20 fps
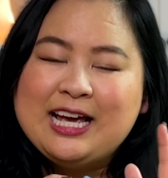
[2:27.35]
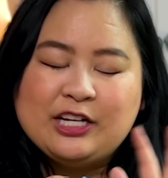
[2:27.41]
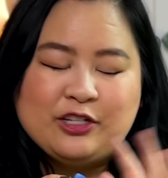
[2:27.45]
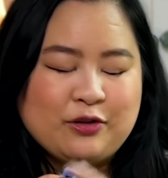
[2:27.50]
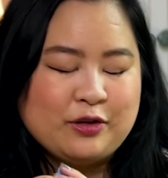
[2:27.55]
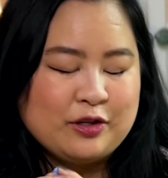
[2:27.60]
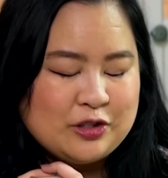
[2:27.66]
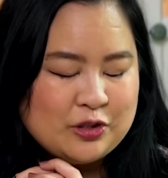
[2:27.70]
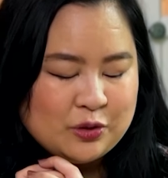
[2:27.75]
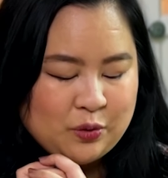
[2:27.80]
and you
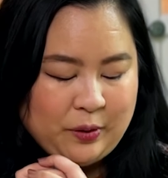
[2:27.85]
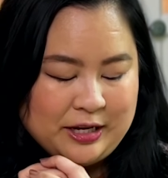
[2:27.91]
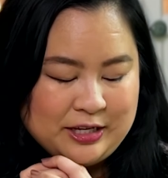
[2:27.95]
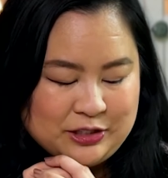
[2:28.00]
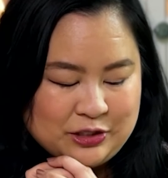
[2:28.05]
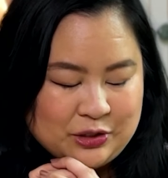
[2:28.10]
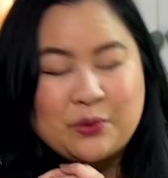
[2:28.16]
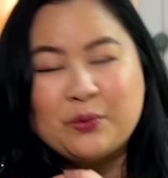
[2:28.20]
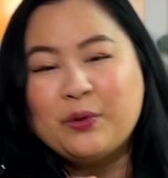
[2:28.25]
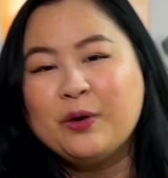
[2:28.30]
can
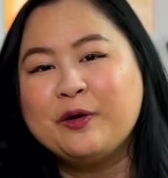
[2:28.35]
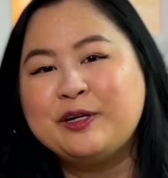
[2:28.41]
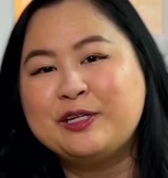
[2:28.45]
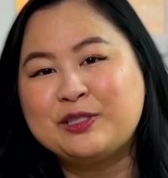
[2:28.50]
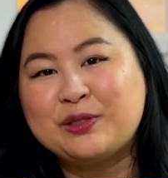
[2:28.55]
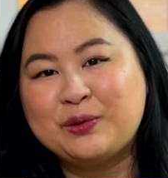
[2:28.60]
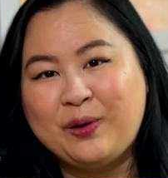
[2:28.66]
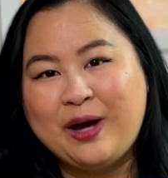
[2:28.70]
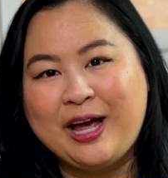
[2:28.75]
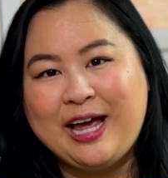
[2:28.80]
squeeze your worries
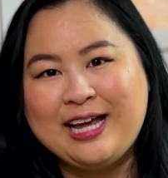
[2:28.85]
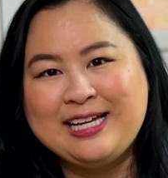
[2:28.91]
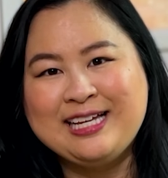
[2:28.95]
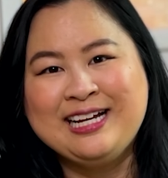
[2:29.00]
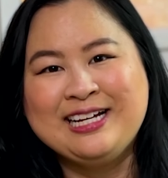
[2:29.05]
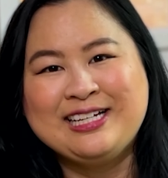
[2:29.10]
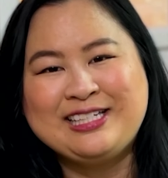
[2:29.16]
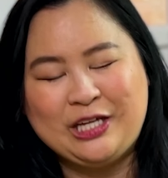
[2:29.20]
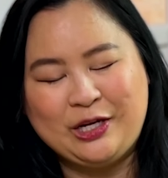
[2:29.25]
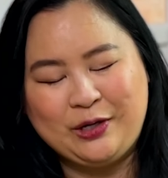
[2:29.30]
away.
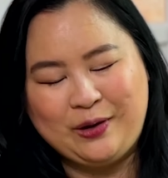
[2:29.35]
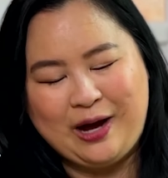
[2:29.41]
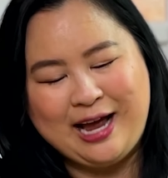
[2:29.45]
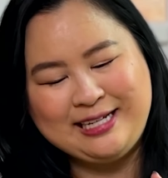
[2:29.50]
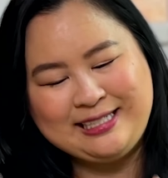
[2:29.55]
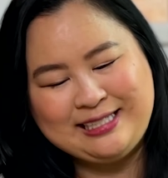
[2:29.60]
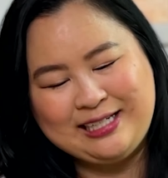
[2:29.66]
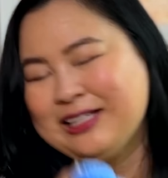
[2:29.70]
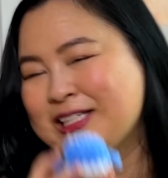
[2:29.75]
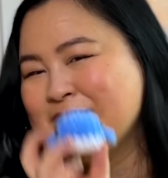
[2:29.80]
So I
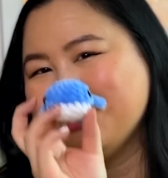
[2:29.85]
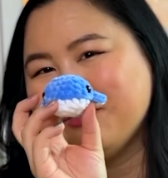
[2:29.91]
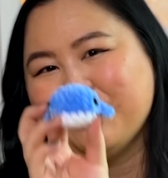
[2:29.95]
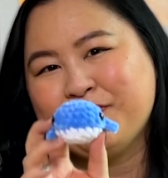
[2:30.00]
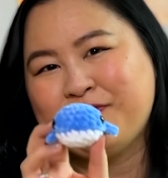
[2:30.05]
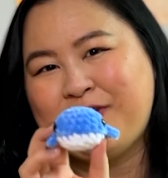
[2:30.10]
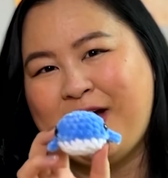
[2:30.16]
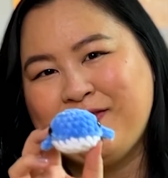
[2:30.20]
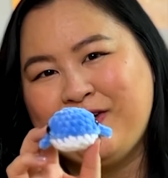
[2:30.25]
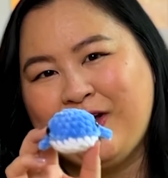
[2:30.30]
sell these for
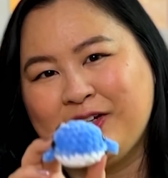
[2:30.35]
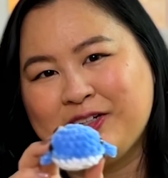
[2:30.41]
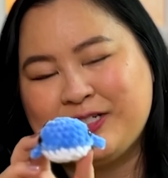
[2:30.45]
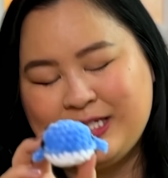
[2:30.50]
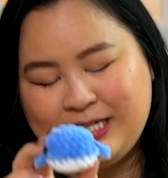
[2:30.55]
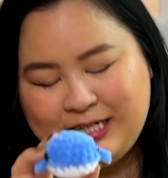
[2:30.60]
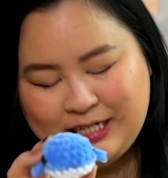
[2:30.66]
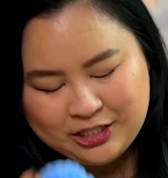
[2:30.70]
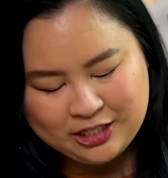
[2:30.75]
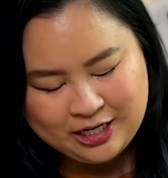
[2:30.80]
$5
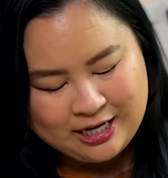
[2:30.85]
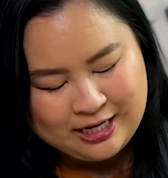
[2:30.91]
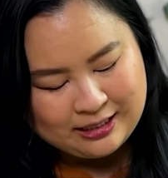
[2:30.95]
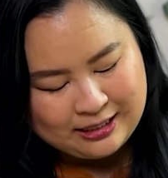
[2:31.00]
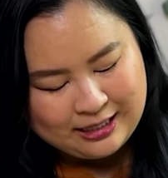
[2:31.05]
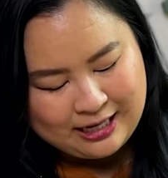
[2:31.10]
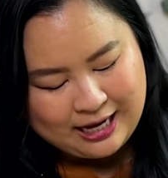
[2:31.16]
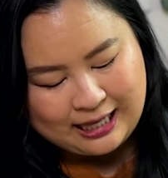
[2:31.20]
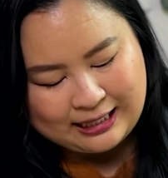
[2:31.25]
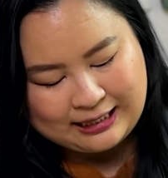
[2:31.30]
each.
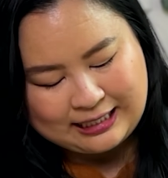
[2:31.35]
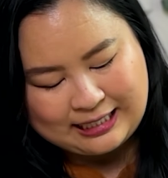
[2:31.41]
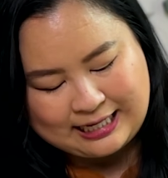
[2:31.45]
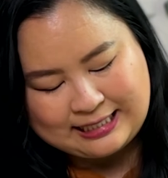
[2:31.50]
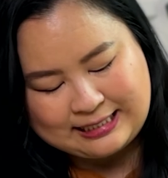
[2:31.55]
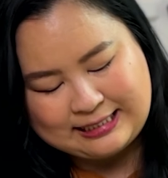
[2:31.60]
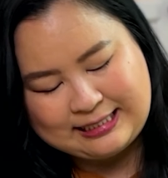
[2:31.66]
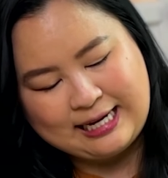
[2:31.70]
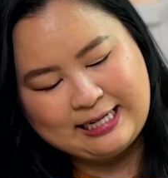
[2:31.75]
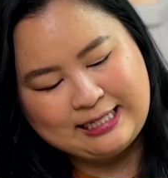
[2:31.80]
And then I
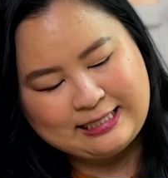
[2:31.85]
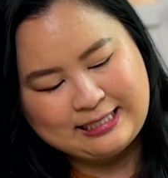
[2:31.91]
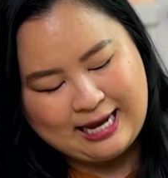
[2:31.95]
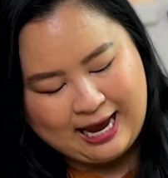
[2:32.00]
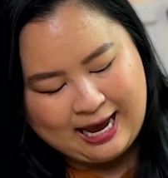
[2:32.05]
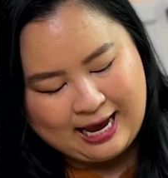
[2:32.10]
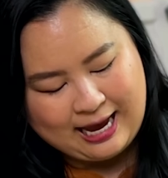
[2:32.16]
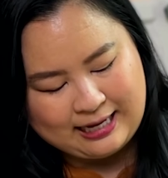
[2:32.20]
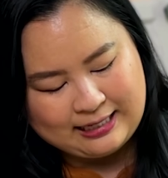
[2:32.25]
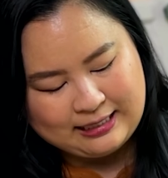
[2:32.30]
decided to
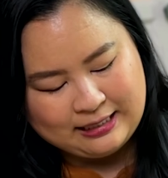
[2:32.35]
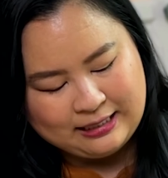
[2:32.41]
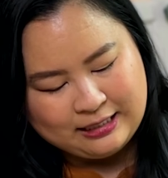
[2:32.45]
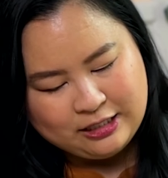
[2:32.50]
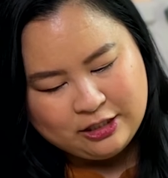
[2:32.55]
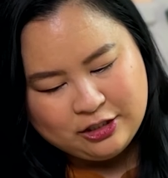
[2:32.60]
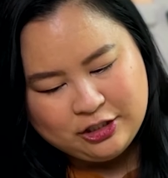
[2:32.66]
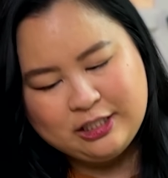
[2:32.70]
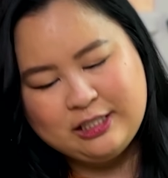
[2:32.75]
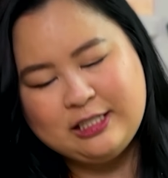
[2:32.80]
add
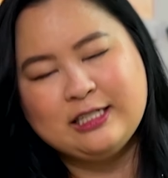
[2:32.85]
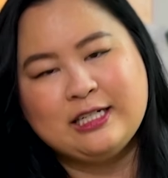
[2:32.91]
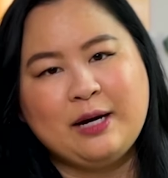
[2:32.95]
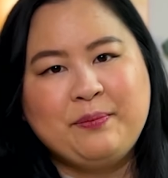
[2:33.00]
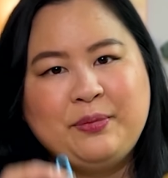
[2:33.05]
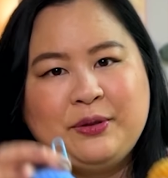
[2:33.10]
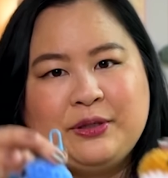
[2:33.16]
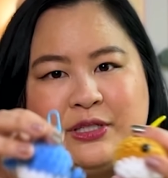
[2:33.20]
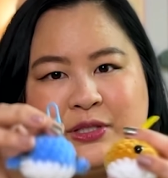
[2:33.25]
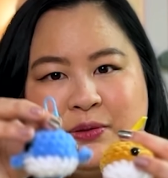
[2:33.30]
just a
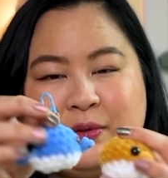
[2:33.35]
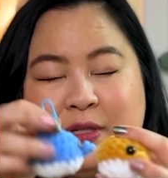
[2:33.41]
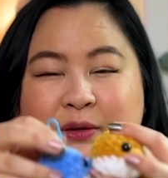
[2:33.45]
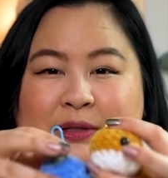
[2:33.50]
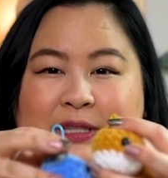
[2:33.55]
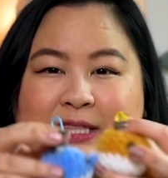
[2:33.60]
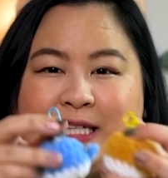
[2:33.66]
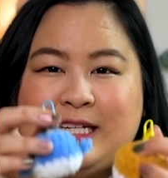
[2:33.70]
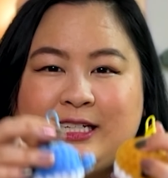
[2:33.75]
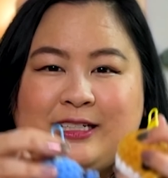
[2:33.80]
couple this week with
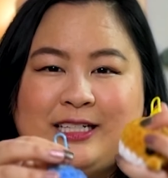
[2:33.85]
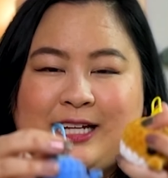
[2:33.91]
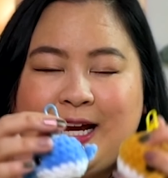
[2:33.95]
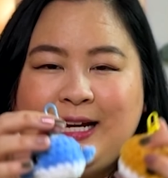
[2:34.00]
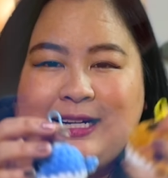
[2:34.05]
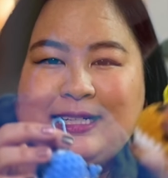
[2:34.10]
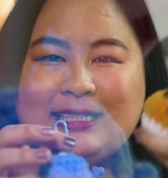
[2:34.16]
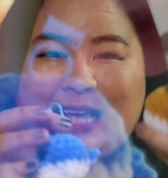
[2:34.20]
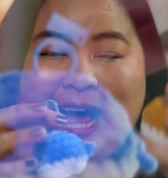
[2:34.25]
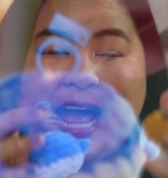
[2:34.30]
keychains.